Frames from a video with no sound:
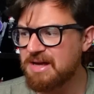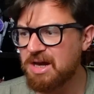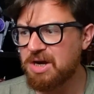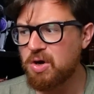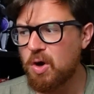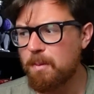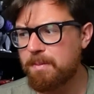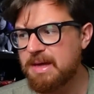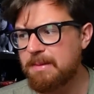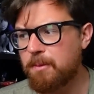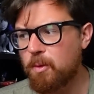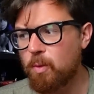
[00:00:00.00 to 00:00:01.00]
a lot of
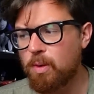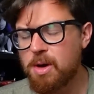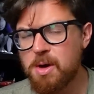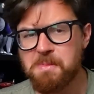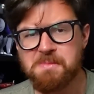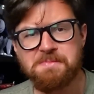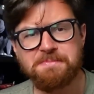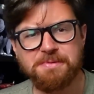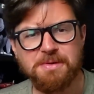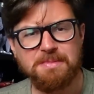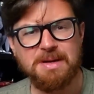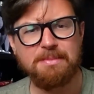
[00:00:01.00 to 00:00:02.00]
people will
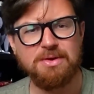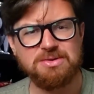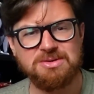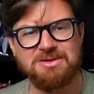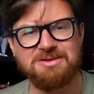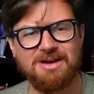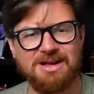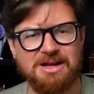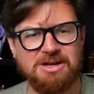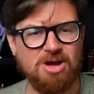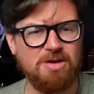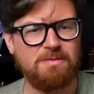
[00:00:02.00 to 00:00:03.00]
probably most likely
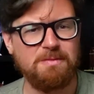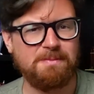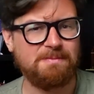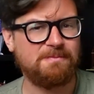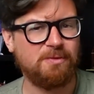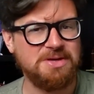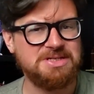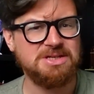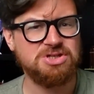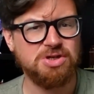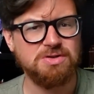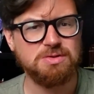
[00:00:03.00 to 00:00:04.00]
know for
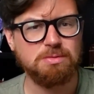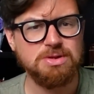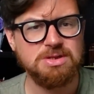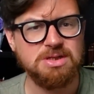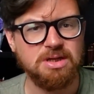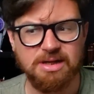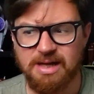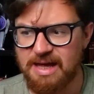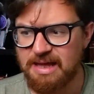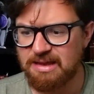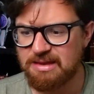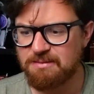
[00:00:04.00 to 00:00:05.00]
voicing Joe Swanson
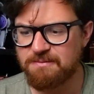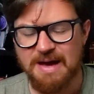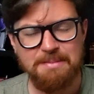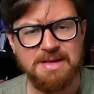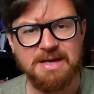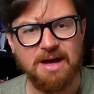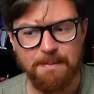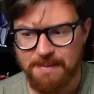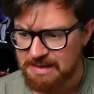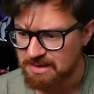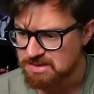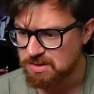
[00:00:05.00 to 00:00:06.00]
in Family Guy, but
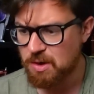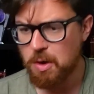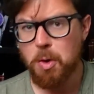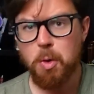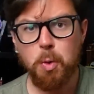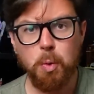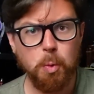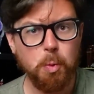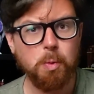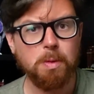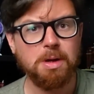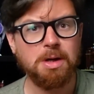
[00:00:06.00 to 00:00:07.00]
he does
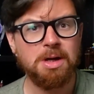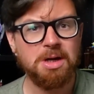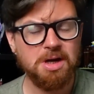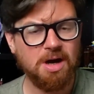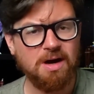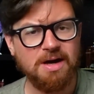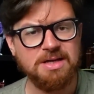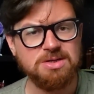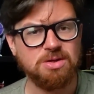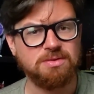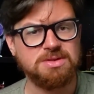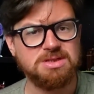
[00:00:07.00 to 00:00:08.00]
all kinds
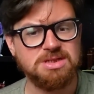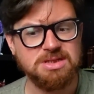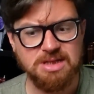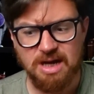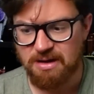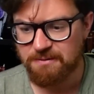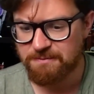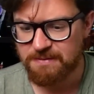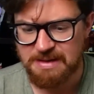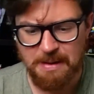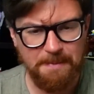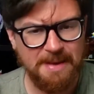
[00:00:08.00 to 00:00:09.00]
of stuff.
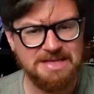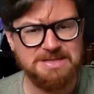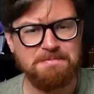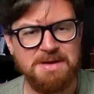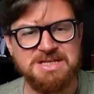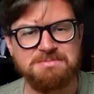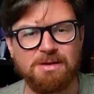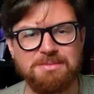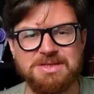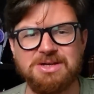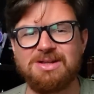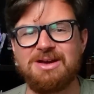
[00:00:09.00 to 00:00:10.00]
He appears in bits and bobs.
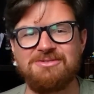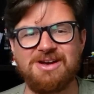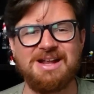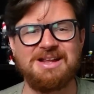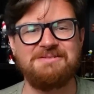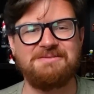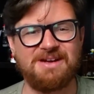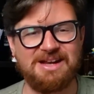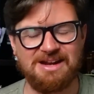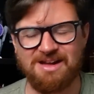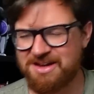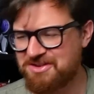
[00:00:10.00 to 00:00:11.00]
He's got that really
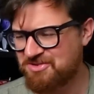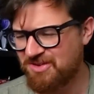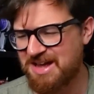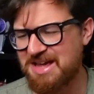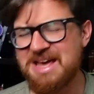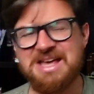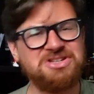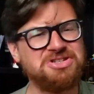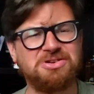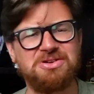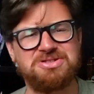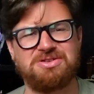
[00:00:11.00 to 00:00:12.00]
funny, great. He's
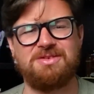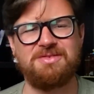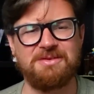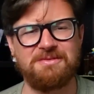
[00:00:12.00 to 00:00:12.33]
just got a terrific